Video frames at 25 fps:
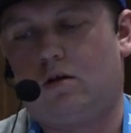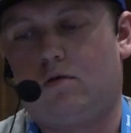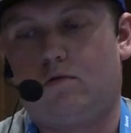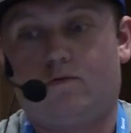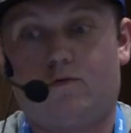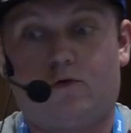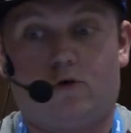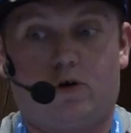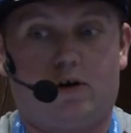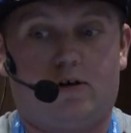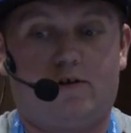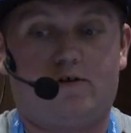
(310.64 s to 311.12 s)

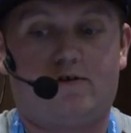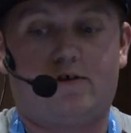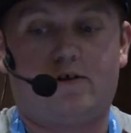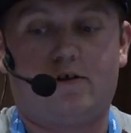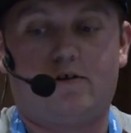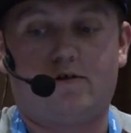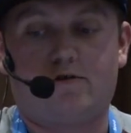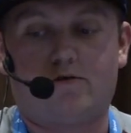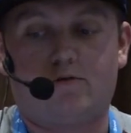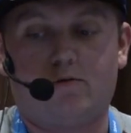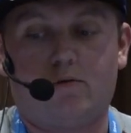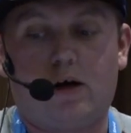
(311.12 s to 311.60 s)
for
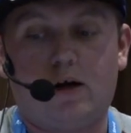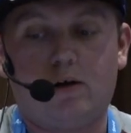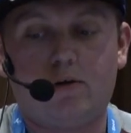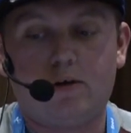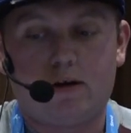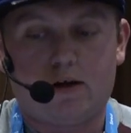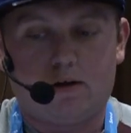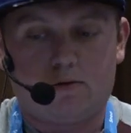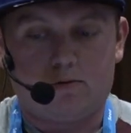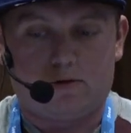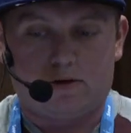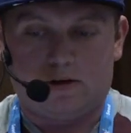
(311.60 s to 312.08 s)
instance, to
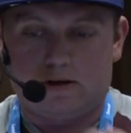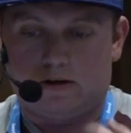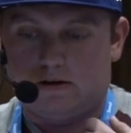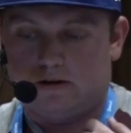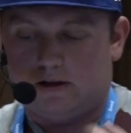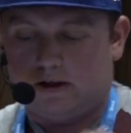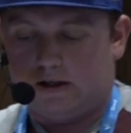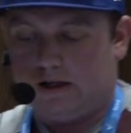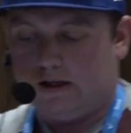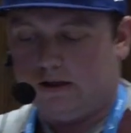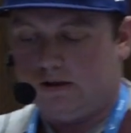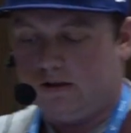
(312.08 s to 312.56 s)

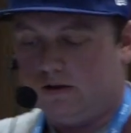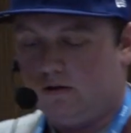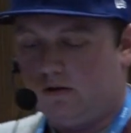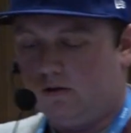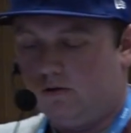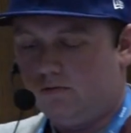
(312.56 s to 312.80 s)
unauthenticated